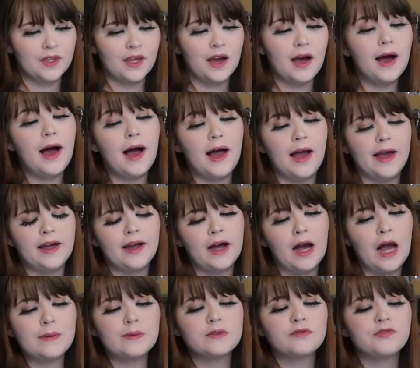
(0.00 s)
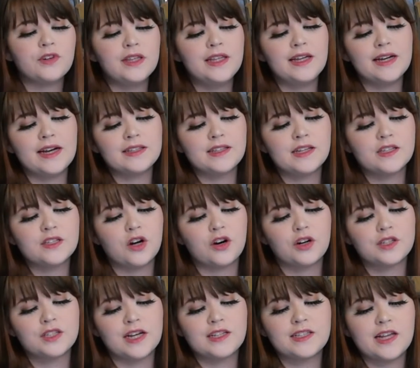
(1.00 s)
"Hi, I'm afraid the SSR
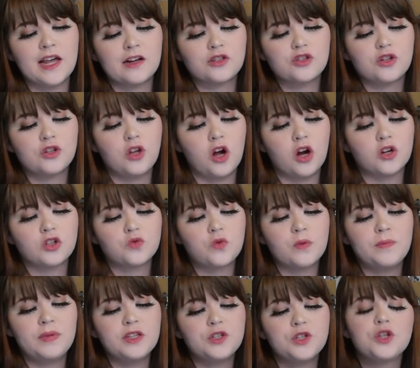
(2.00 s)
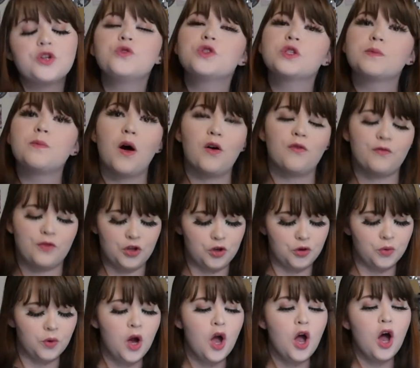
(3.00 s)
size extra large would be too small for
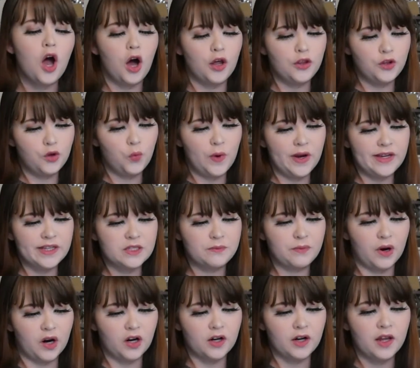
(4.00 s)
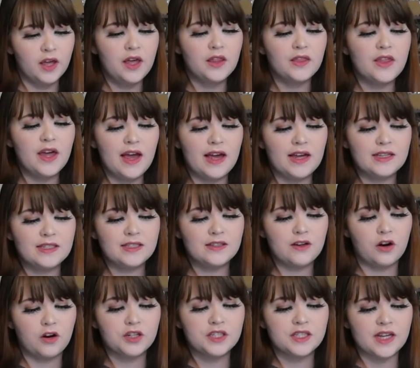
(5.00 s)
you on the waist part. The
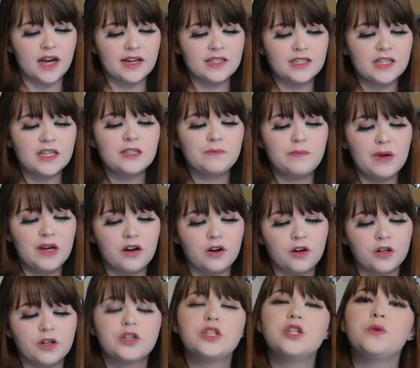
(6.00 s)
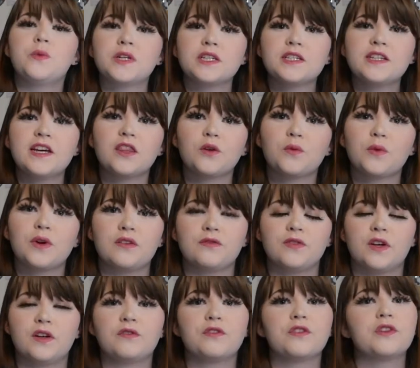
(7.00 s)
SR size is bigger. Do you want to take the
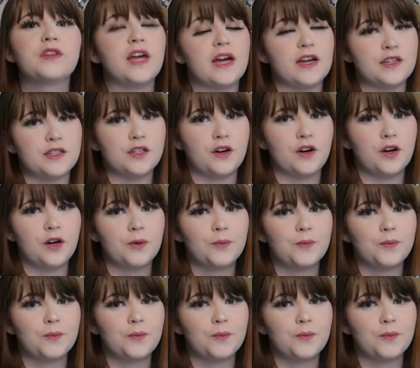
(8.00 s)
refund for the SR?"